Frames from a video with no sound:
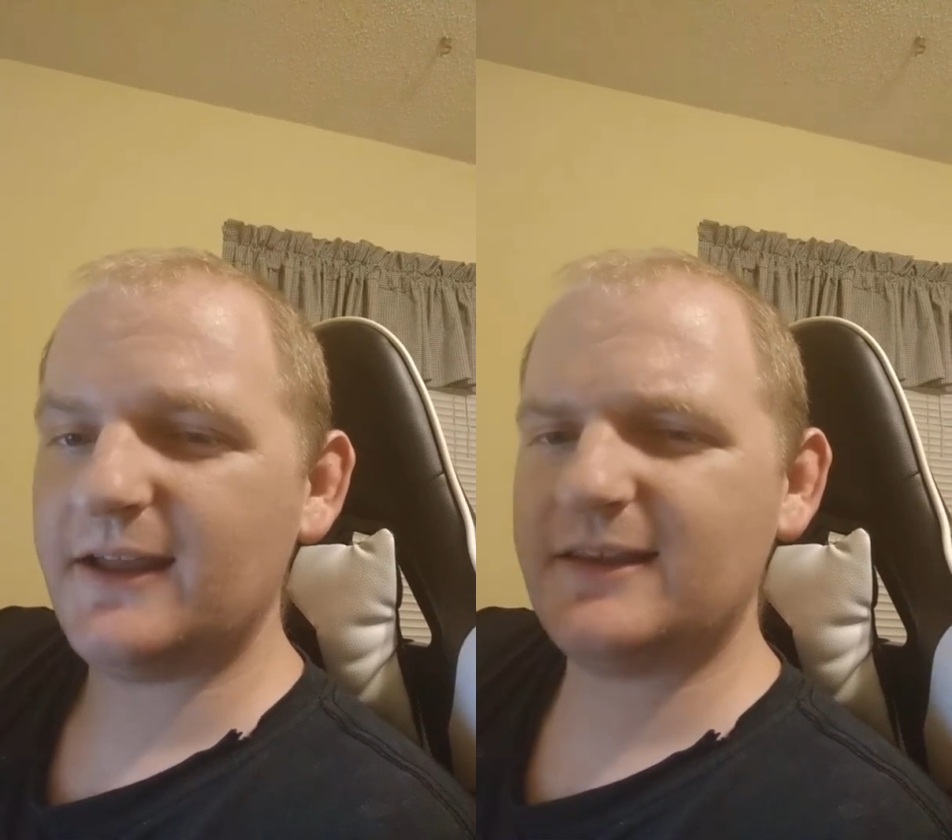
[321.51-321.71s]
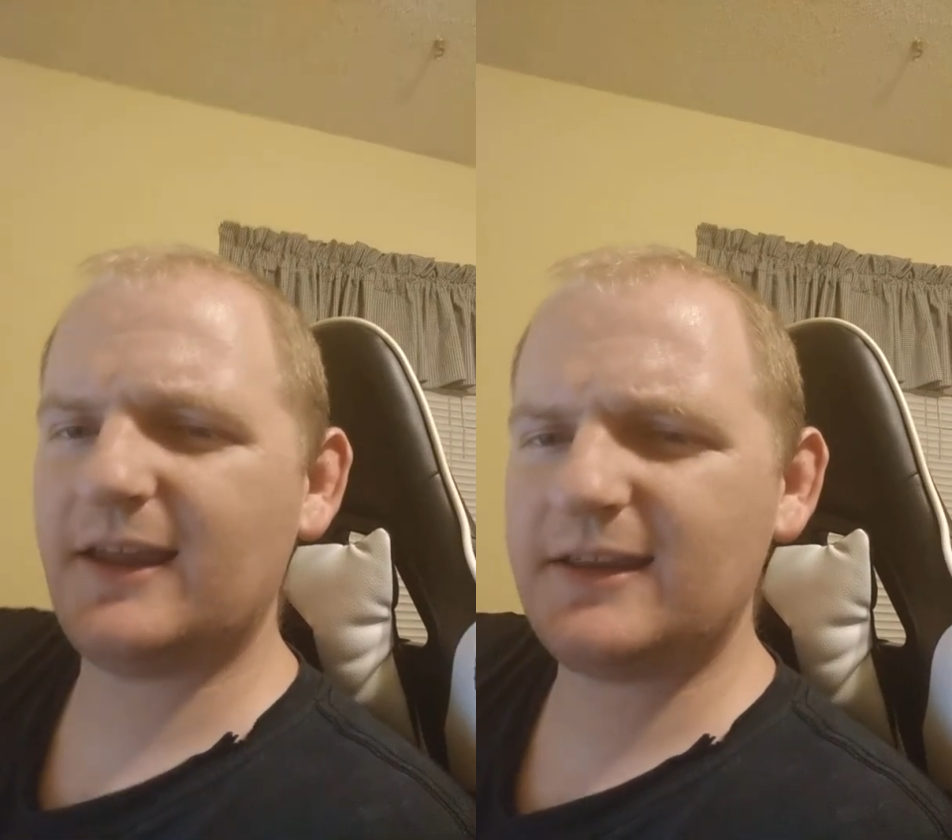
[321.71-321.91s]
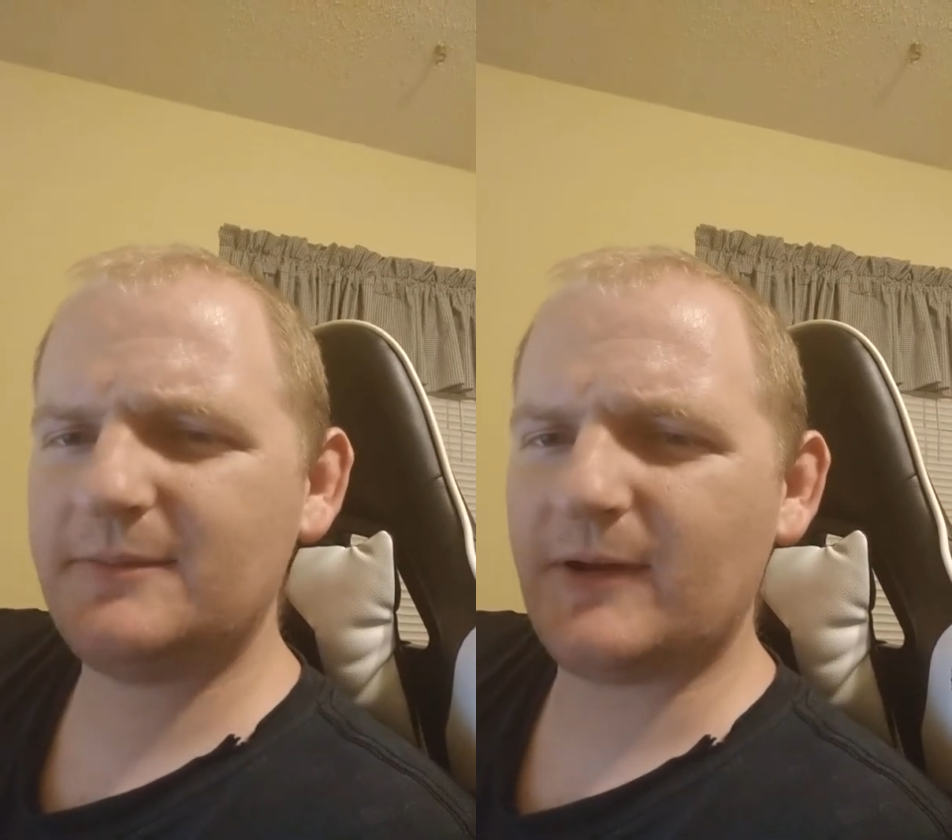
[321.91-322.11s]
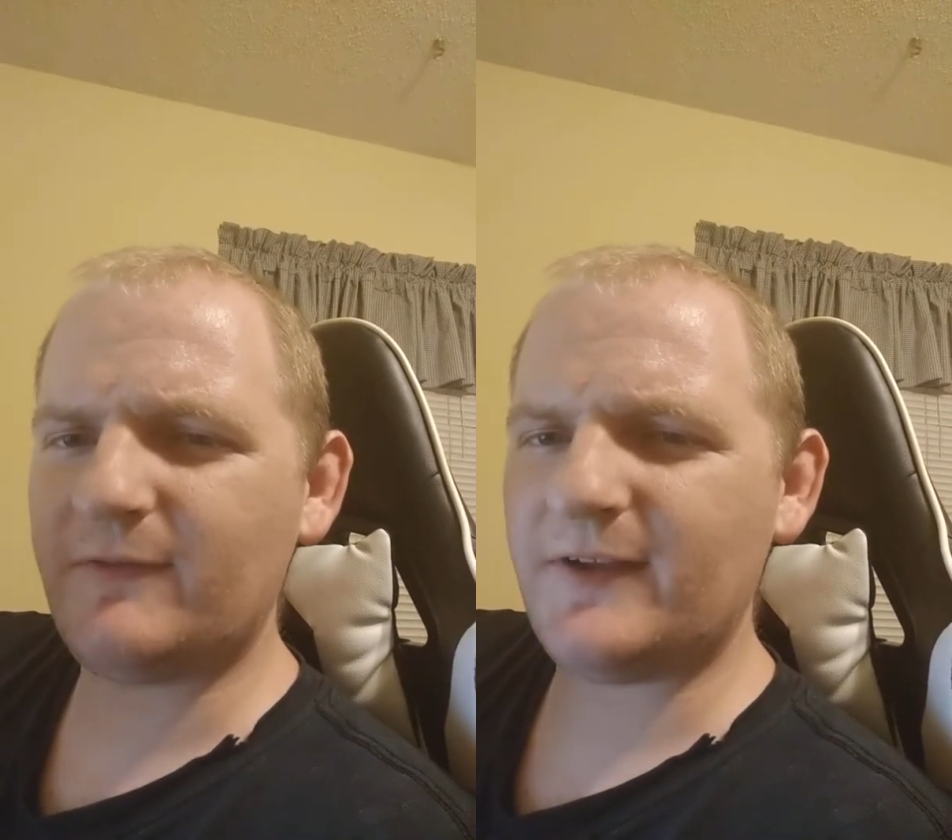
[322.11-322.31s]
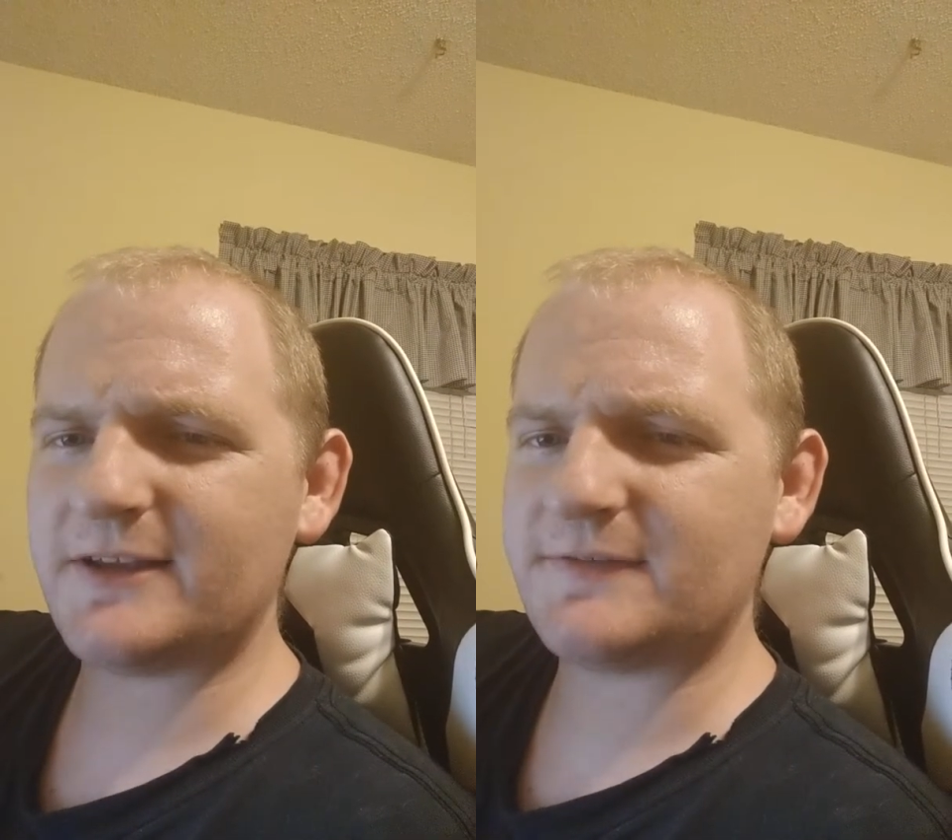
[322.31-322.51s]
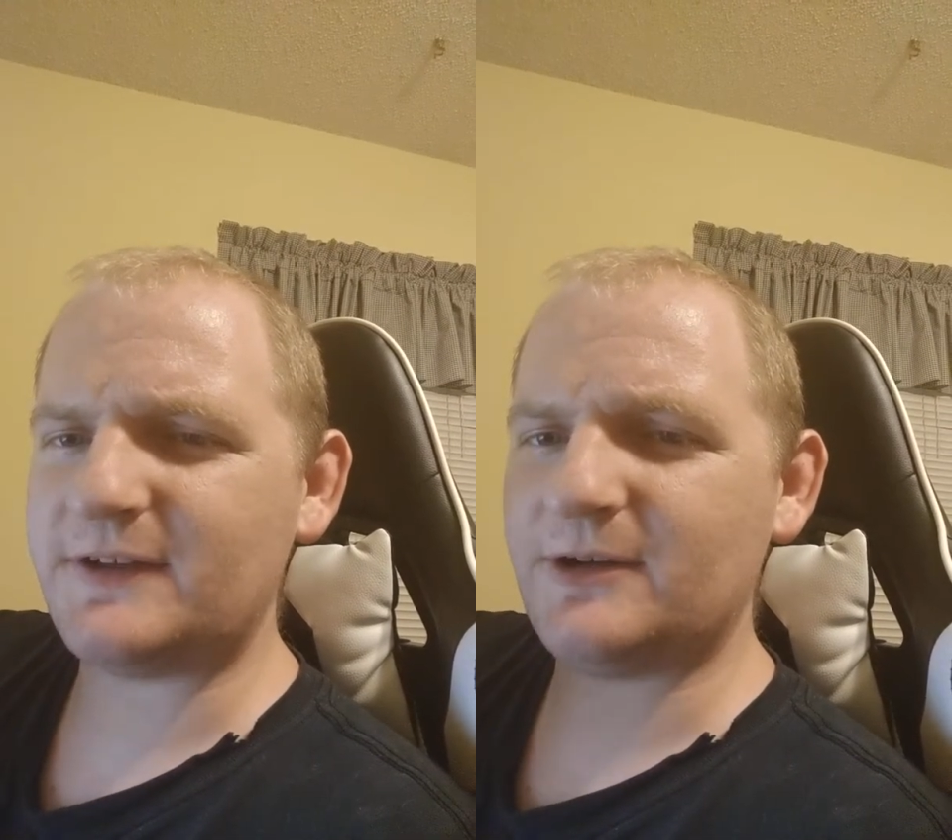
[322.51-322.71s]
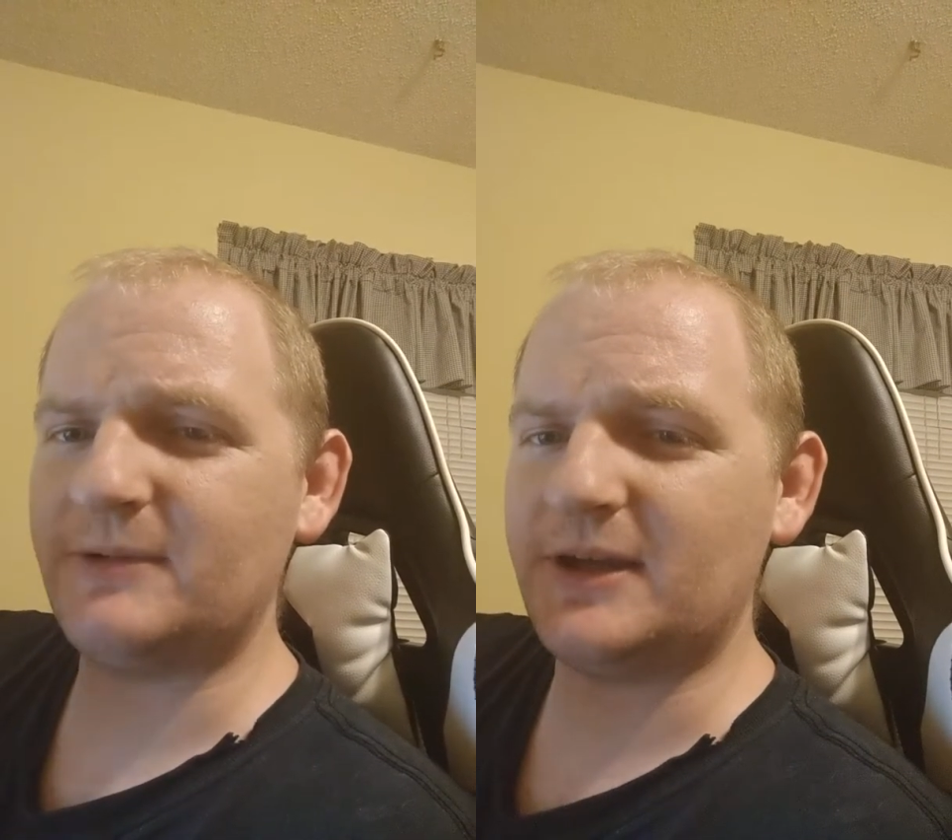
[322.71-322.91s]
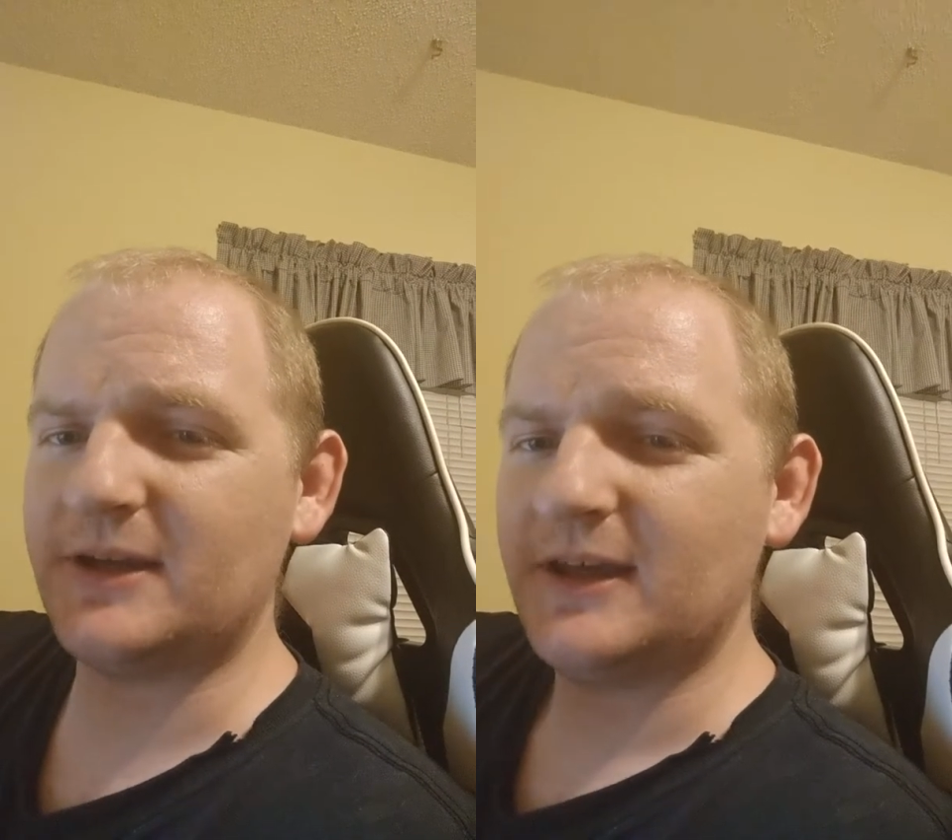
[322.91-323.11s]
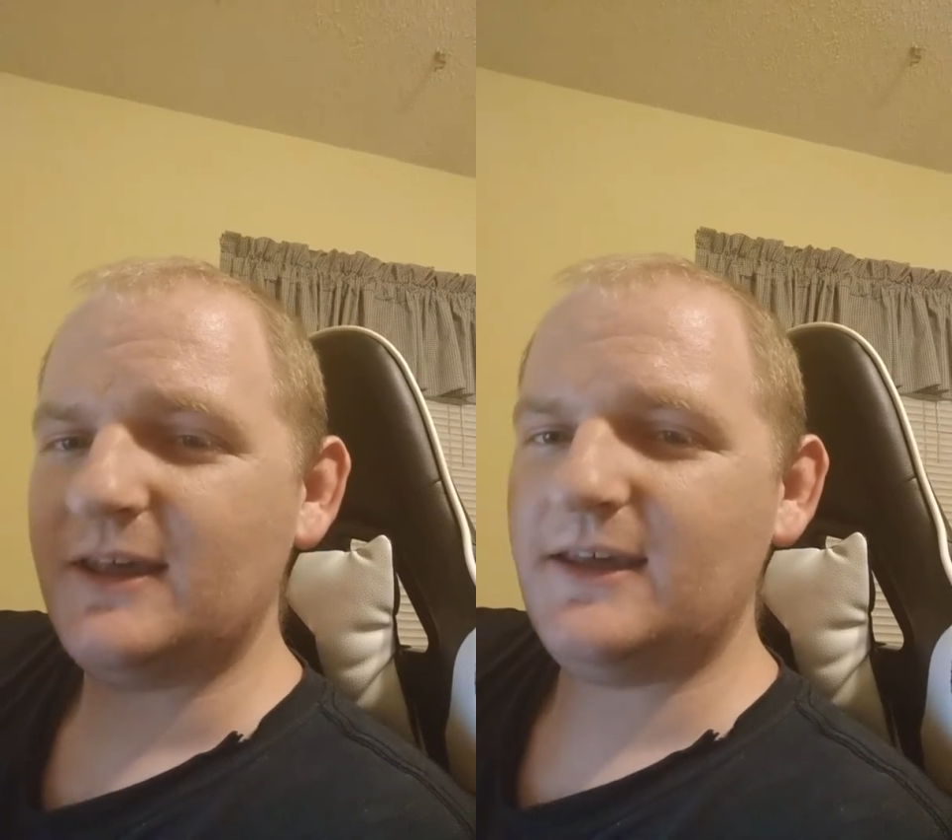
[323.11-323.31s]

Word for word: talking about philosophy all week.